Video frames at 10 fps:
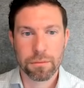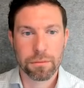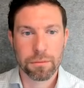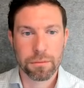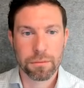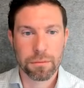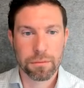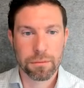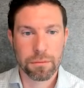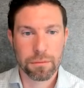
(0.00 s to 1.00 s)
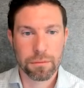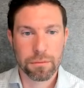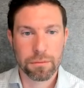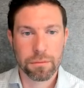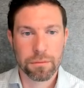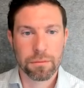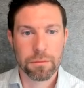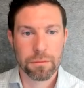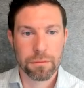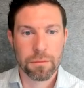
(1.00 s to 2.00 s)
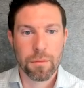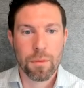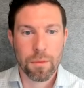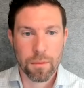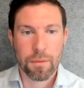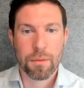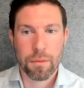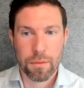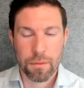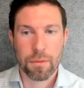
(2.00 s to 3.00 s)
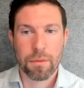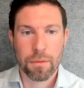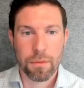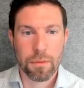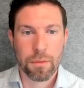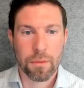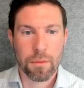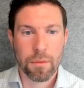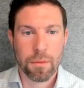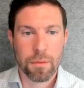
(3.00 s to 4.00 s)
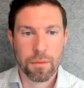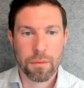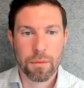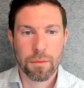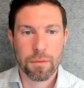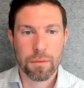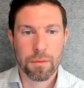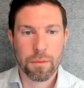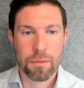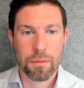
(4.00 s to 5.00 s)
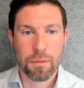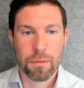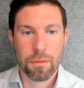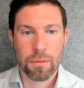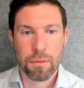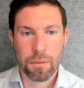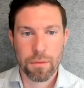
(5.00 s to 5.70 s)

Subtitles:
[no speech]